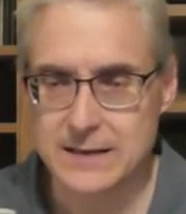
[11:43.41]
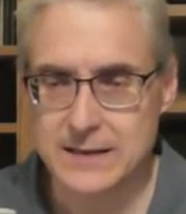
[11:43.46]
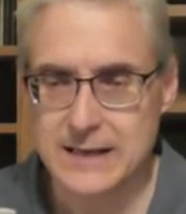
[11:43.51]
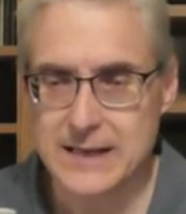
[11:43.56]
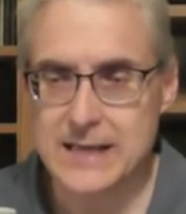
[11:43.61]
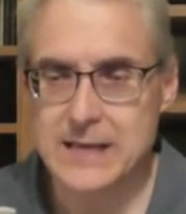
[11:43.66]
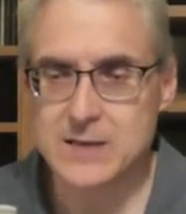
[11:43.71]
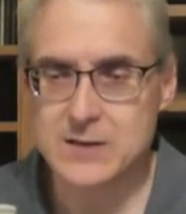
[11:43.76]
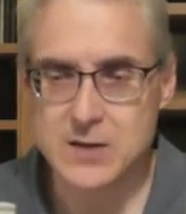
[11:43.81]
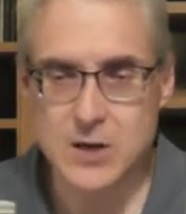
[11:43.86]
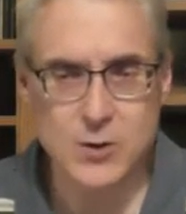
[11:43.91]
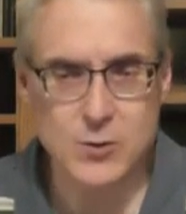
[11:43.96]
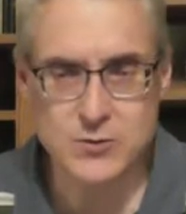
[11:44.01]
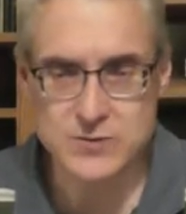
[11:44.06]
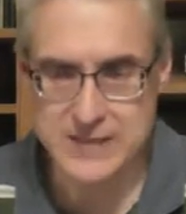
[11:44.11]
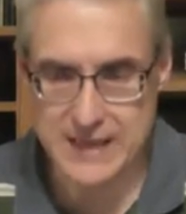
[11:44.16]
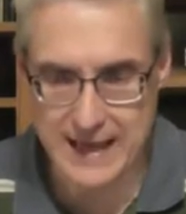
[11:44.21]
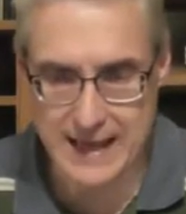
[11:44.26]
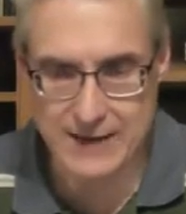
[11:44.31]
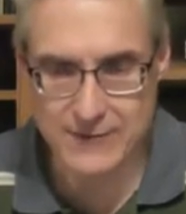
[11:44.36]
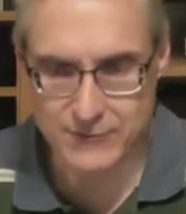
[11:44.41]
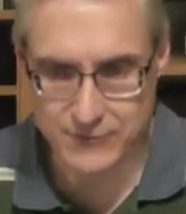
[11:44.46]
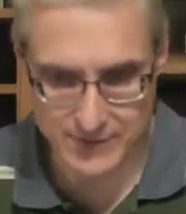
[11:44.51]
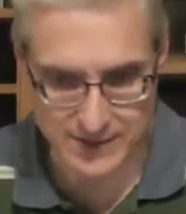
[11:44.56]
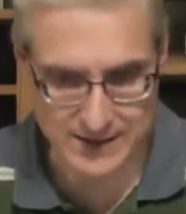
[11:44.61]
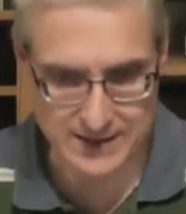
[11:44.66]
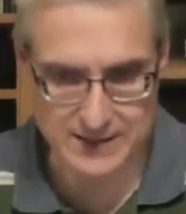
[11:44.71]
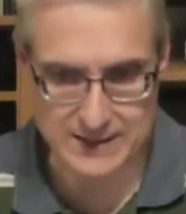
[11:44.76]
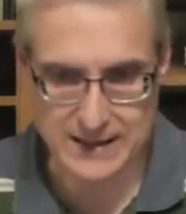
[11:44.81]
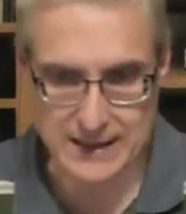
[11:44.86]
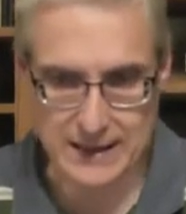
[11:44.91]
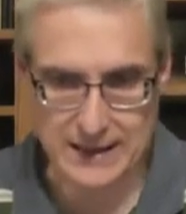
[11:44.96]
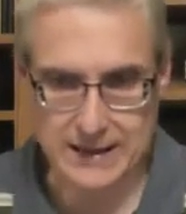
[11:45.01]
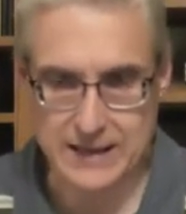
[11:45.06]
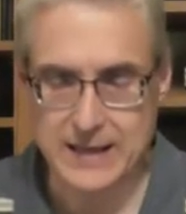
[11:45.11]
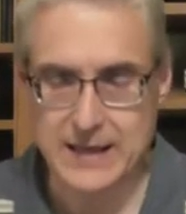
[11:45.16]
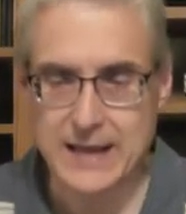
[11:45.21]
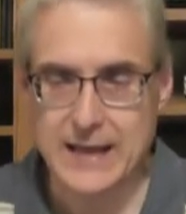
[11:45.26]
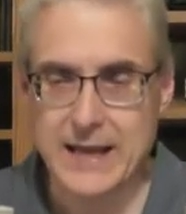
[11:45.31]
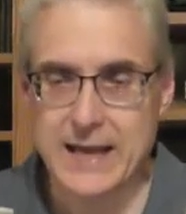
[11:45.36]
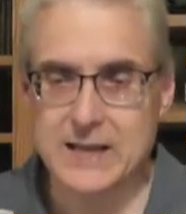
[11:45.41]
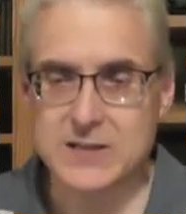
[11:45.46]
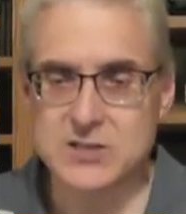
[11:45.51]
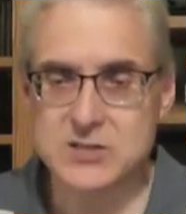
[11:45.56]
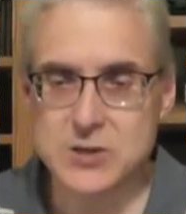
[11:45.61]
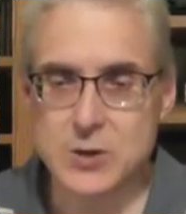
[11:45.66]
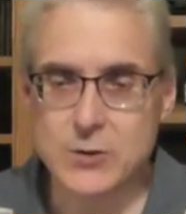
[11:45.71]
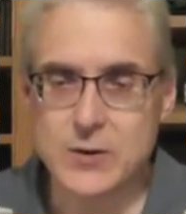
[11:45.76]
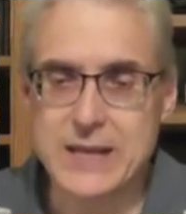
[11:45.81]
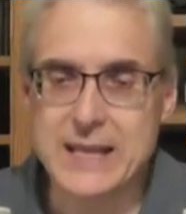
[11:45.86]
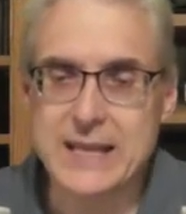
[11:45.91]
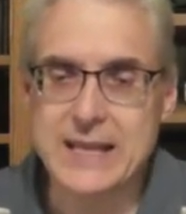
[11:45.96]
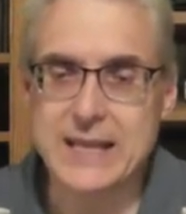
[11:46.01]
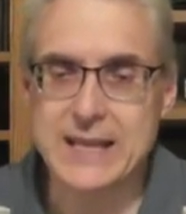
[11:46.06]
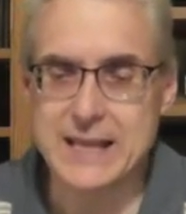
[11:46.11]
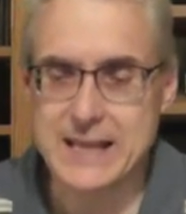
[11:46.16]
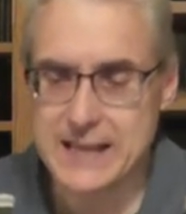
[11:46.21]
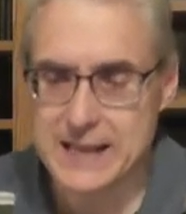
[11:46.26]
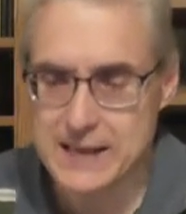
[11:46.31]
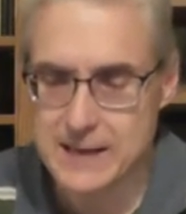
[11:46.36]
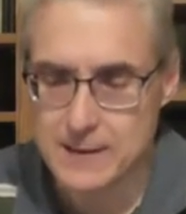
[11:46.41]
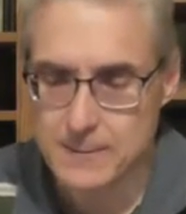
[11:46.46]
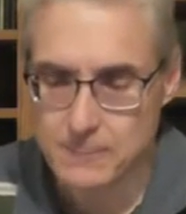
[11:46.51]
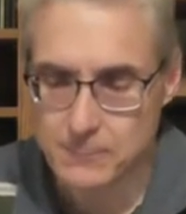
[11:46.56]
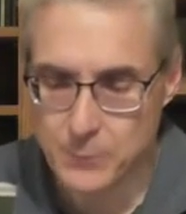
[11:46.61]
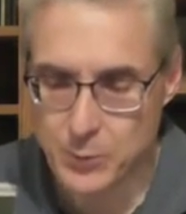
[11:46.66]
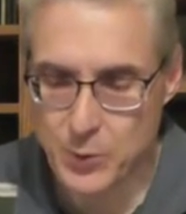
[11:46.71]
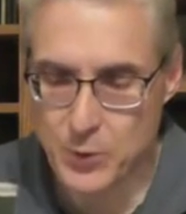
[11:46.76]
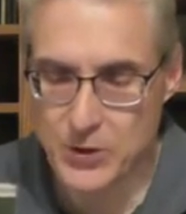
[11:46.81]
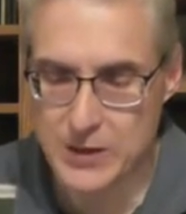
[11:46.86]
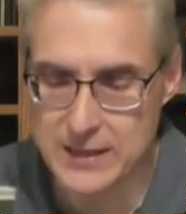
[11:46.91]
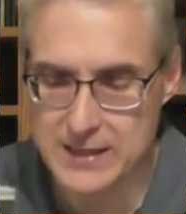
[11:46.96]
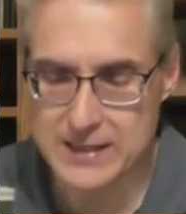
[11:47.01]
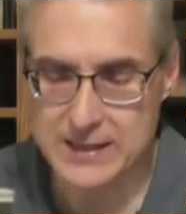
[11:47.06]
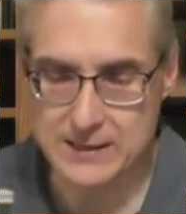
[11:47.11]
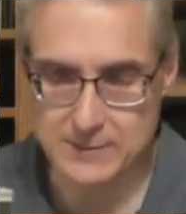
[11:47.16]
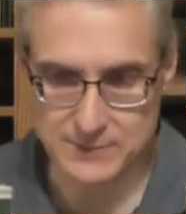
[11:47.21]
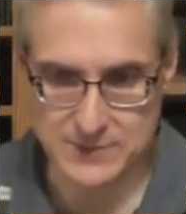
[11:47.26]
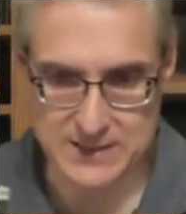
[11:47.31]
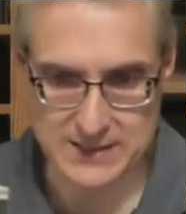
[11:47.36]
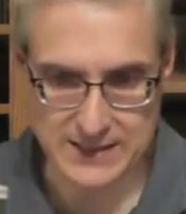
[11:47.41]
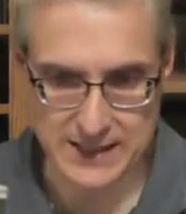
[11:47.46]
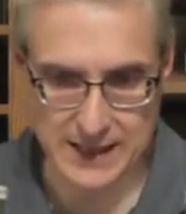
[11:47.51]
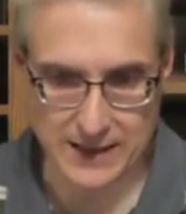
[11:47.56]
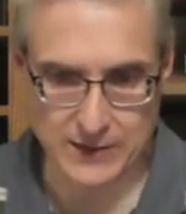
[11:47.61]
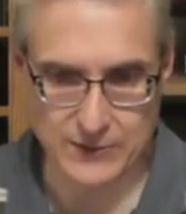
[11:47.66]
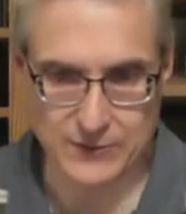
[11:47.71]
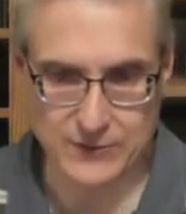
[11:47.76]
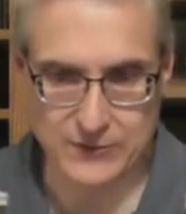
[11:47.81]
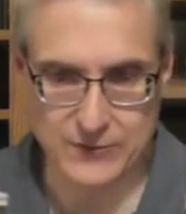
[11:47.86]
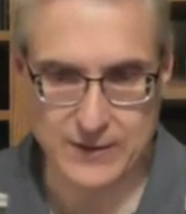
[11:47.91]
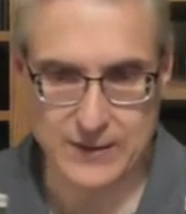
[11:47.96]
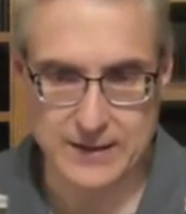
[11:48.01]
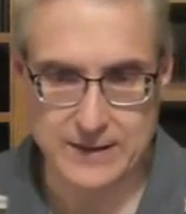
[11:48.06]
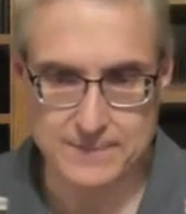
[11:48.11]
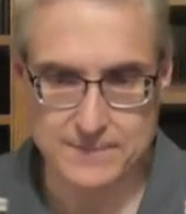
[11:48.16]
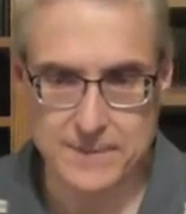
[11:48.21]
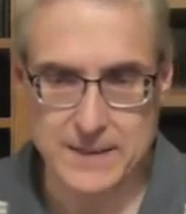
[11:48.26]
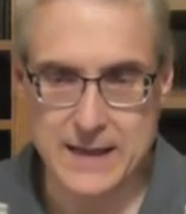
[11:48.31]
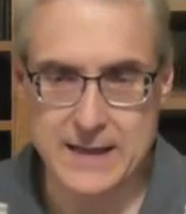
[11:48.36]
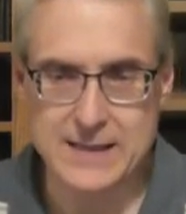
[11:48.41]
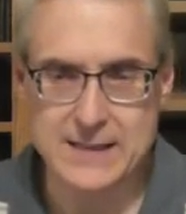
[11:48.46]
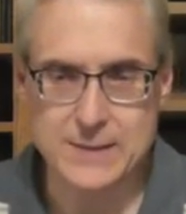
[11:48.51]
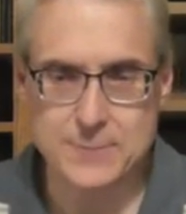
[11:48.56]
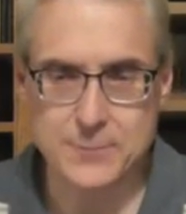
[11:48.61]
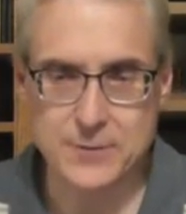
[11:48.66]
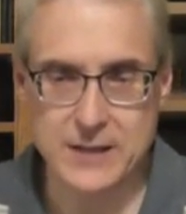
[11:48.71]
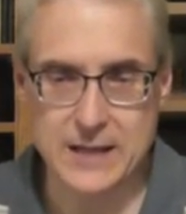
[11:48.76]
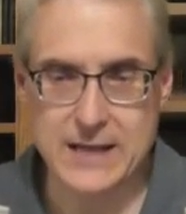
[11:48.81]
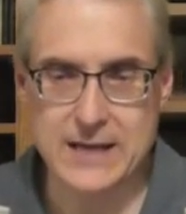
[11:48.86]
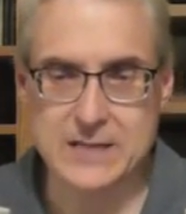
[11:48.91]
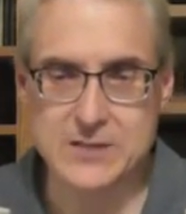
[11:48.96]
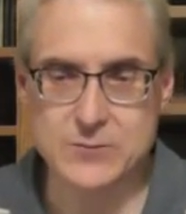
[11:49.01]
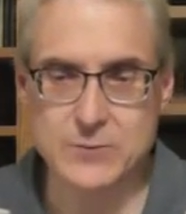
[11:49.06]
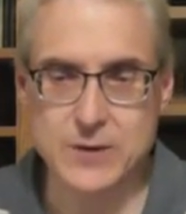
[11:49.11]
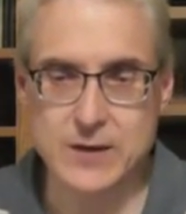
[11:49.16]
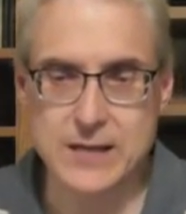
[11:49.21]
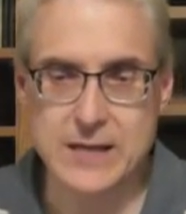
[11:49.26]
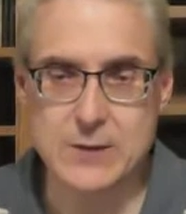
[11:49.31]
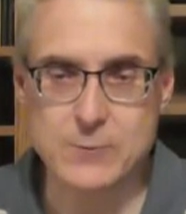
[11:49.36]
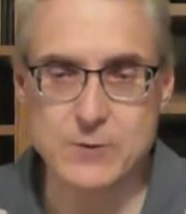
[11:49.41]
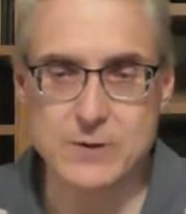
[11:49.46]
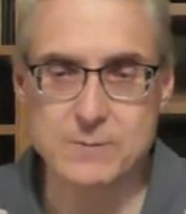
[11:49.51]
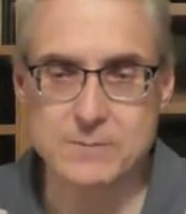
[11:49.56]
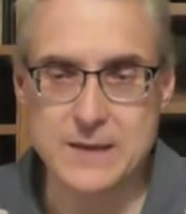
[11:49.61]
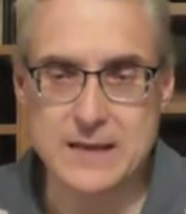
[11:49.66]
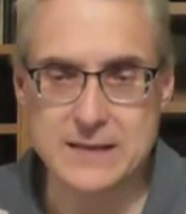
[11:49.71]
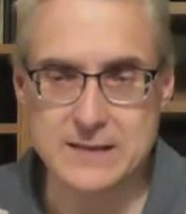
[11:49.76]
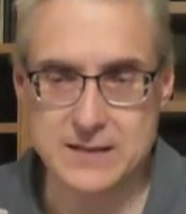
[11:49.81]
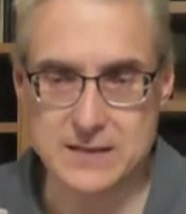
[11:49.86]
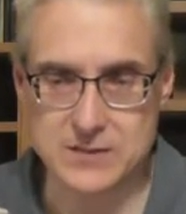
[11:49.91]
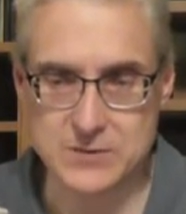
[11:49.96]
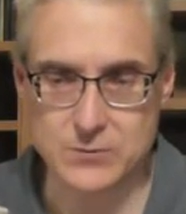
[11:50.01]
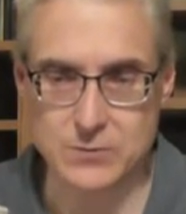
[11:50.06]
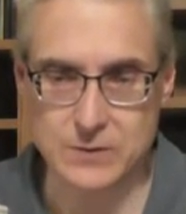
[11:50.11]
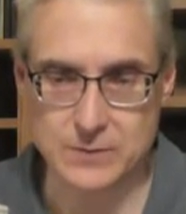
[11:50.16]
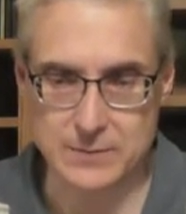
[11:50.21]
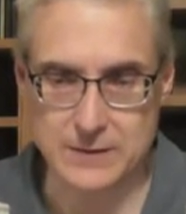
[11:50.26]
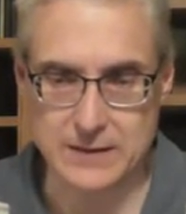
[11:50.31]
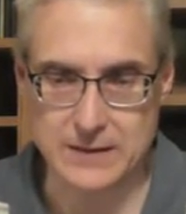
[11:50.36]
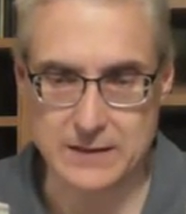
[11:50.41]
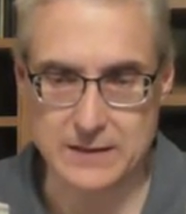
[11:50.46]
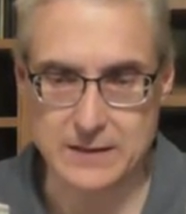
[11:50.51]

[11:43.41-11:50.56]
He knows everything. And so he put himself in the place where he would meet this woman.